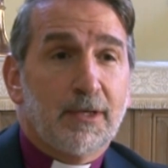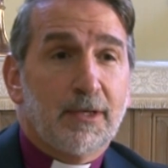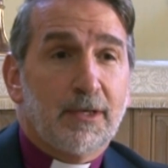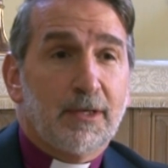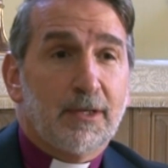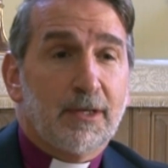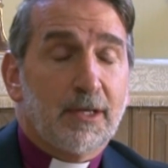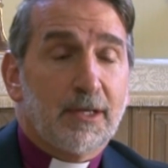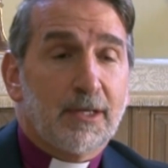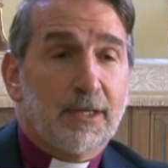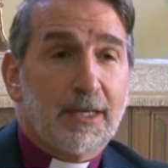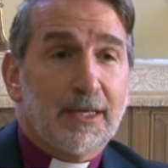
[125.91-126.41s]

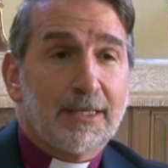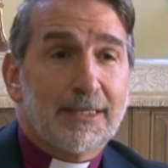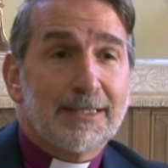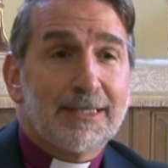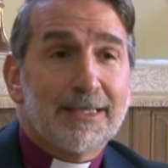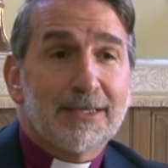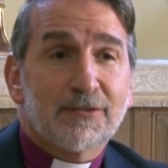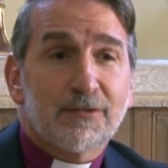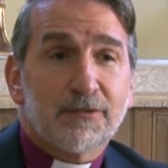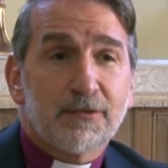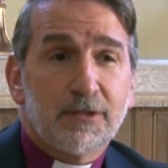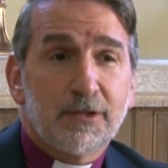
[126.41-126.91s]
And I
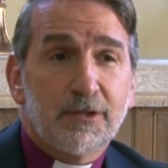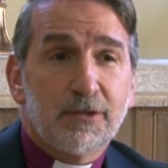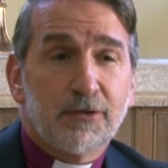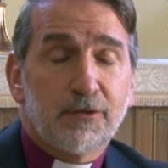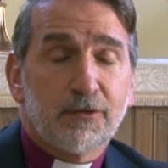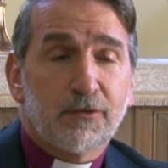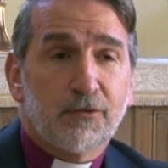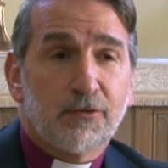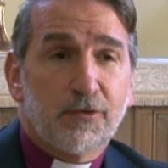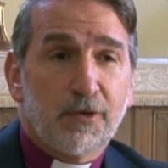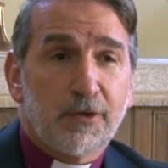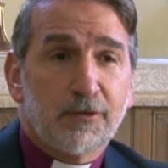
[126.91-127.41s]
guess in
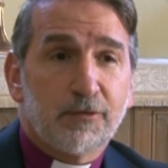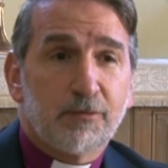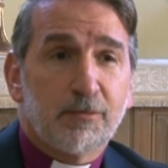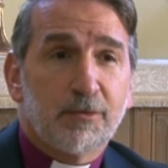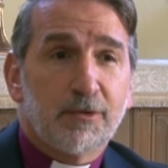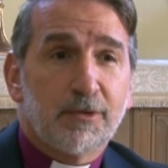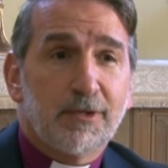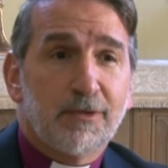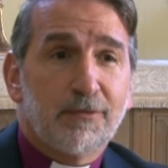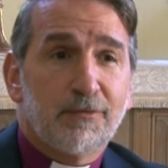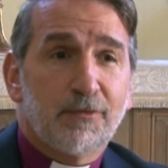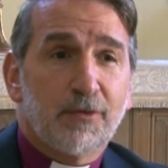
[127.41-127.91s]
his
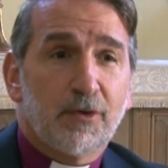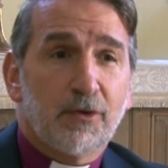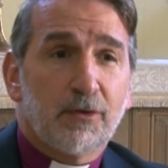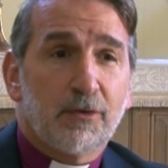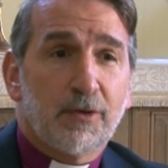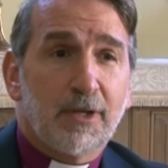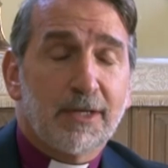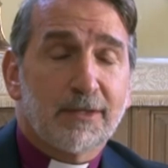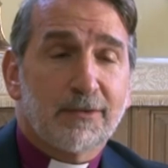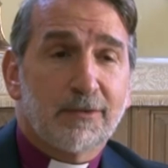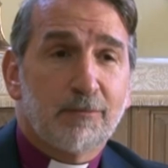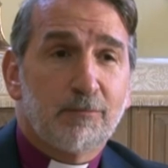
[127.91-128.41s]
judgment, he
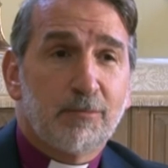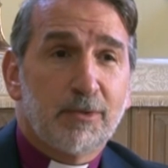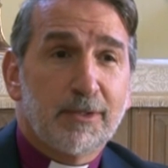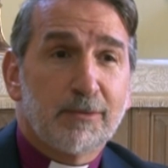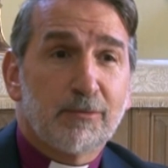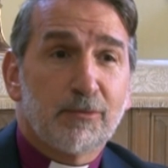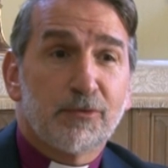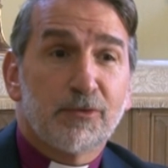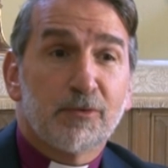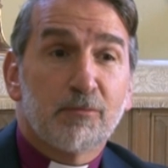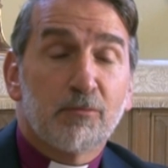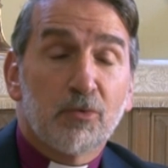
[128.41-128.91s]
felt like to be
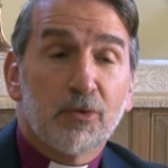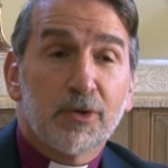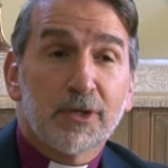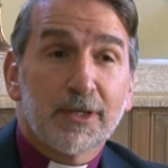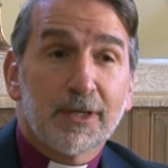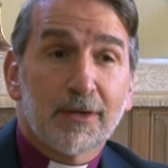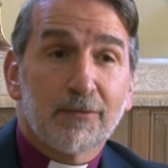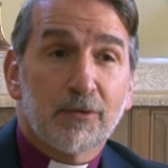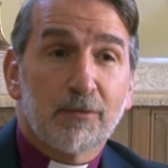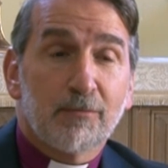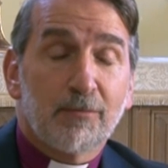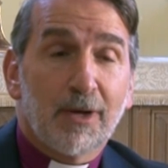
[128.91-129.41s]
able to
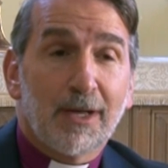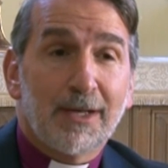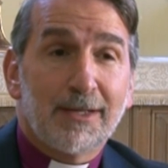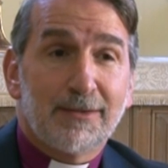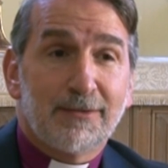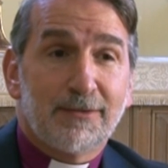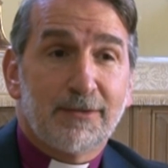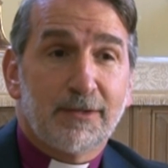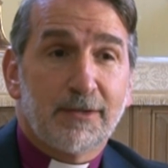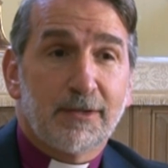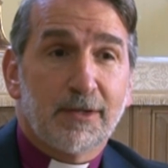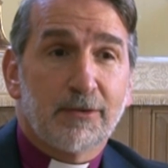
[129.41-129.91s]
bring
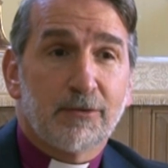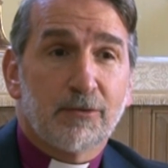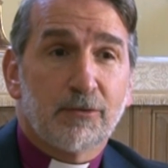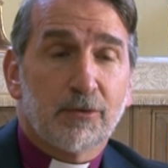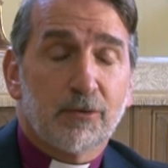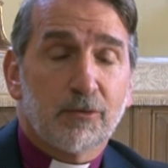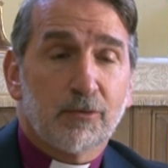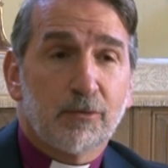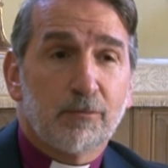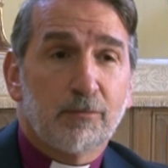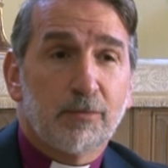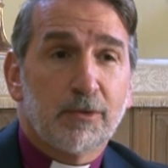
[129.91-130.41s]
everybody
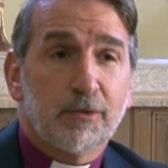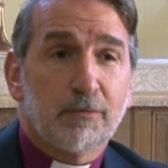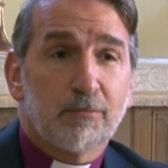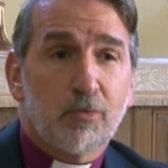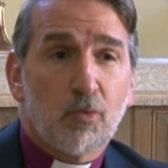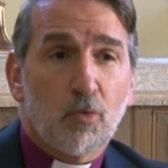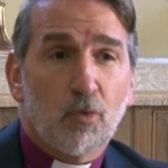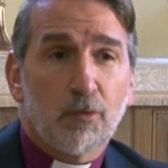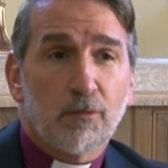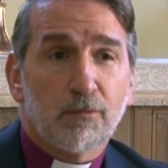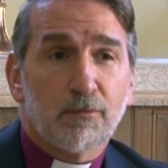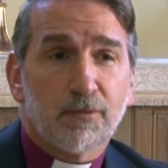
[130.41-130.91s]
together, it would be
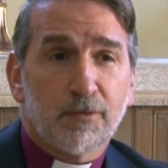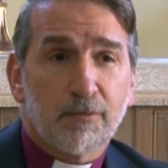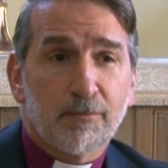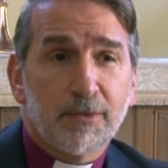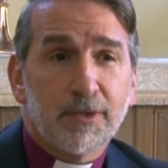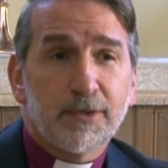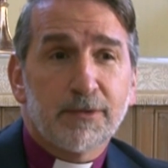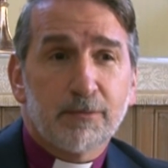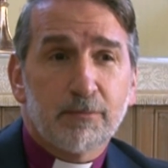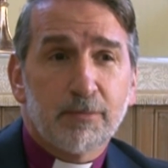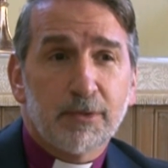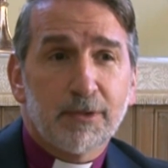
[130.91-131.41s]
important for
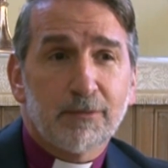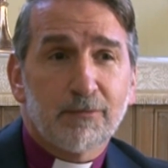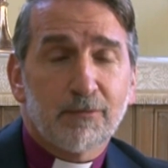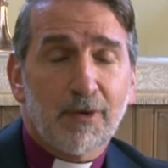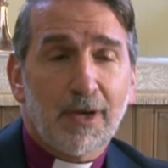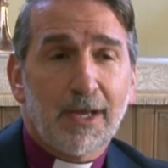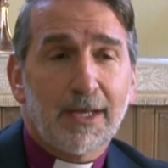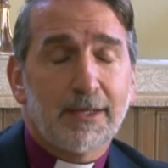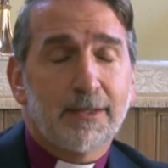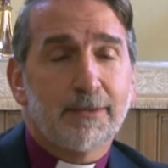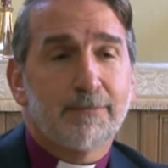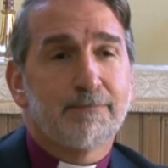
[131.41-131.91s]
me to be
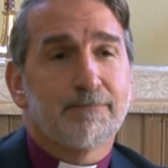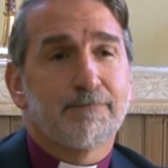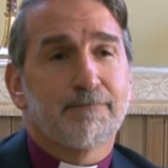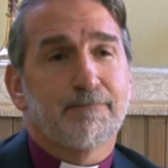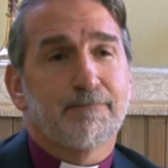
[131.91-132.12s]
invited.